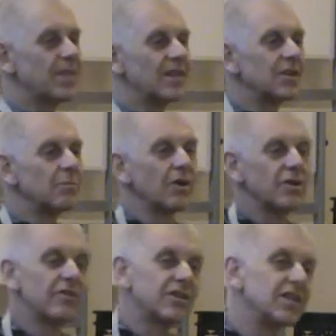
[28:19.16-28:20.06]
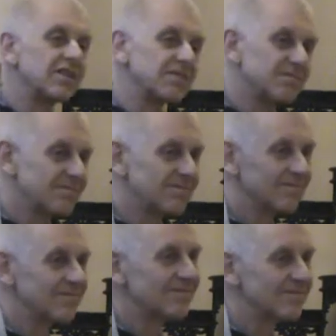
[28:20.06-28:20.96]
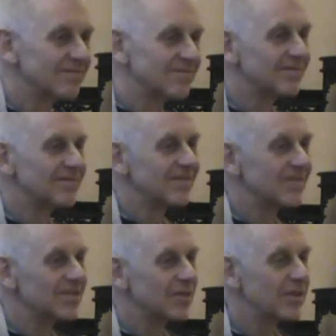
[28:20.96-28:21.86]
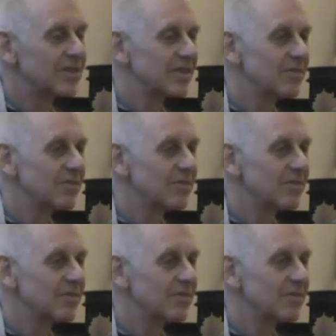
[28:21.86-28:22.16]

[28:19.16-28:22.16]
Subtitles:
in the body of a deer. So